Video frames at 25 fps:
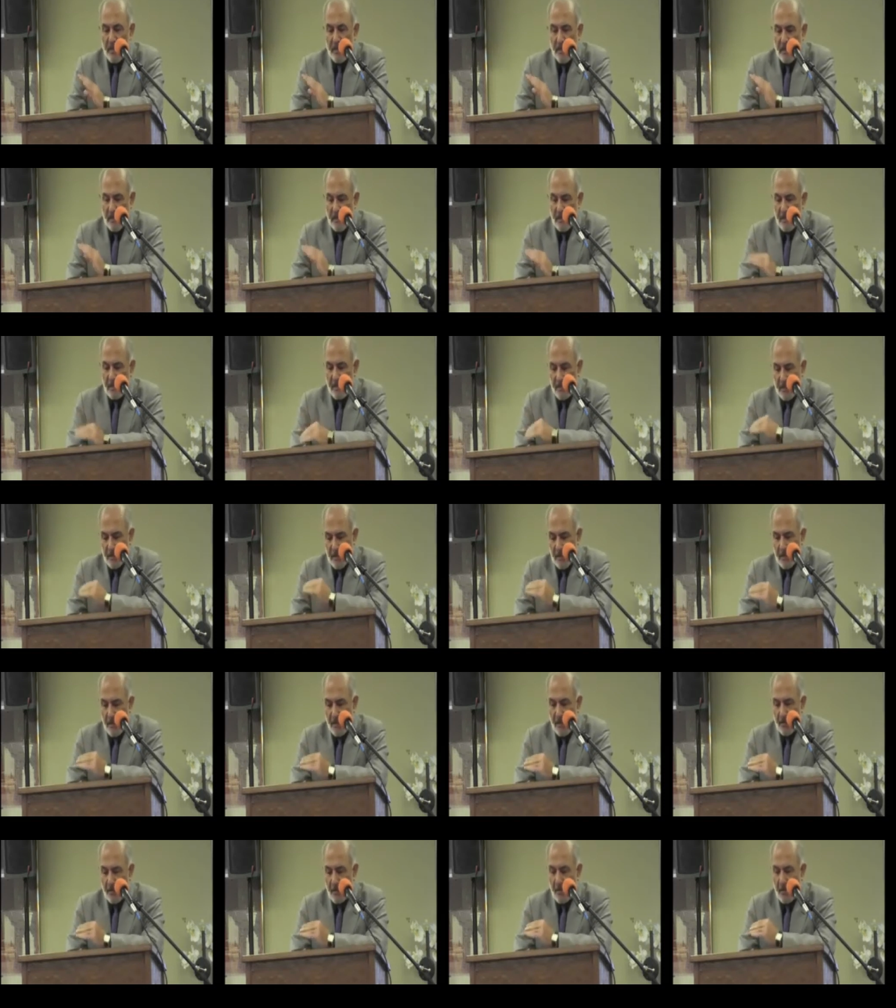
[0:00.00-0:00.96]
minutes,
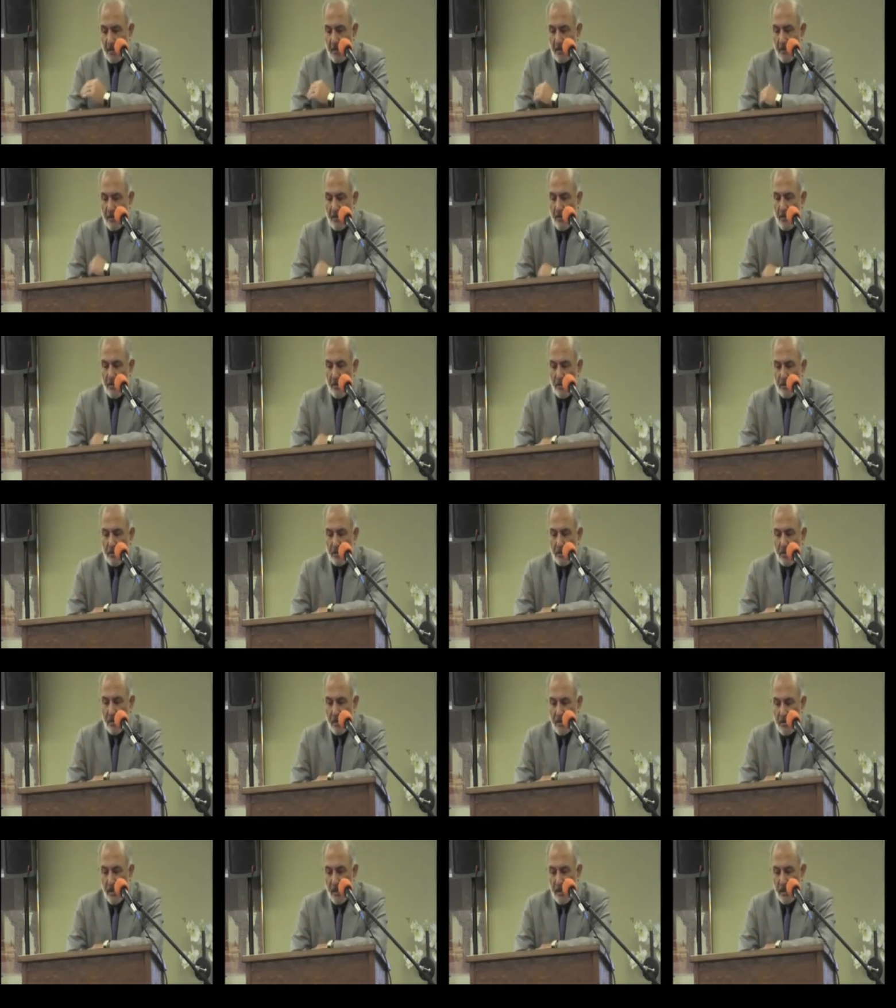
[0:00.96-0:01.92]
then I'll go
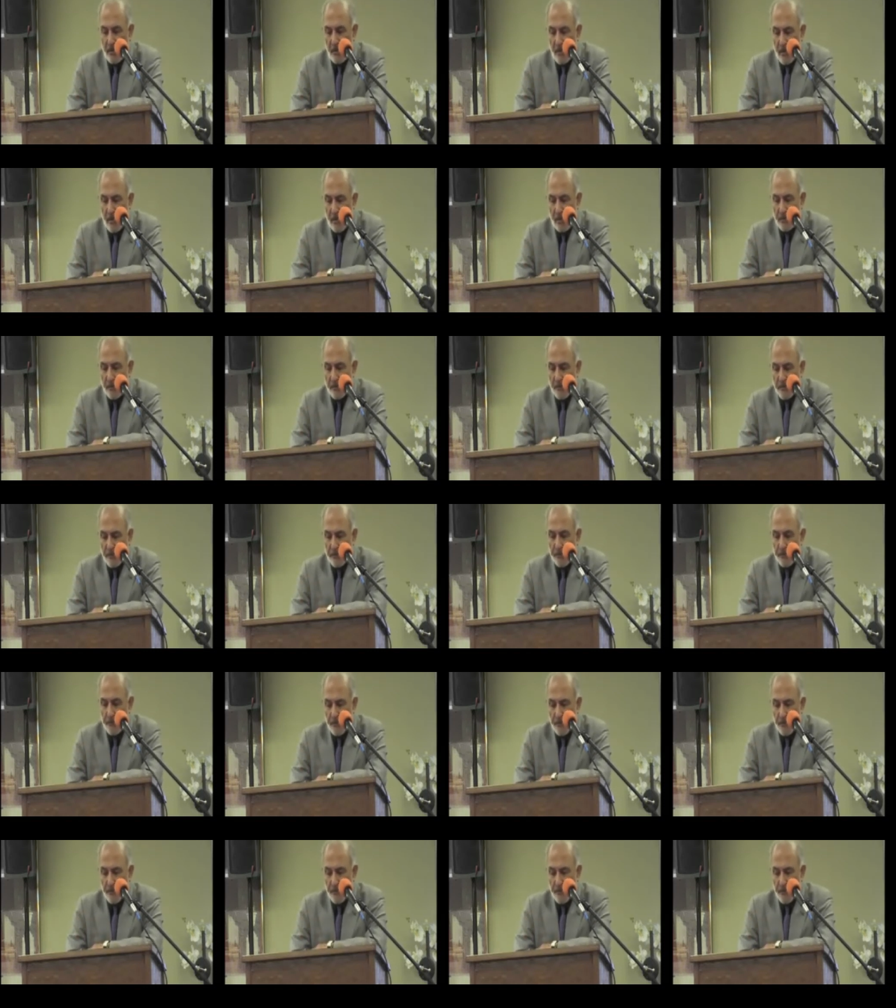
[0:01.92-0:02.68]
to the second part.